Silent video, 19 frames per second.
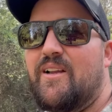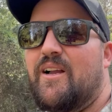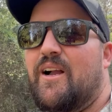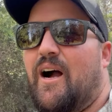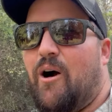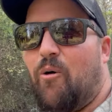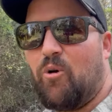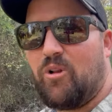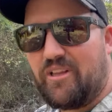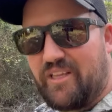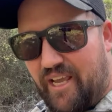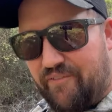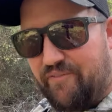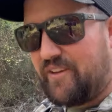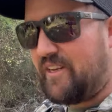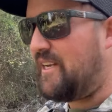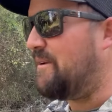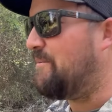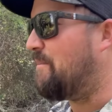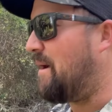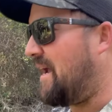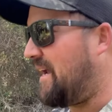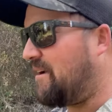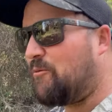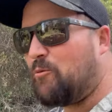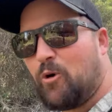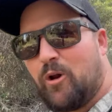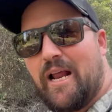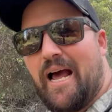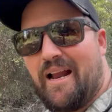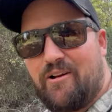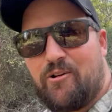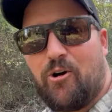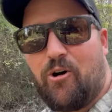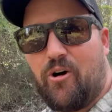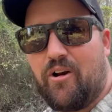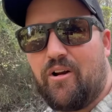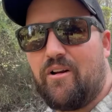I will definitely we'll hunt
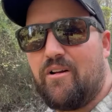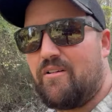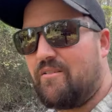hard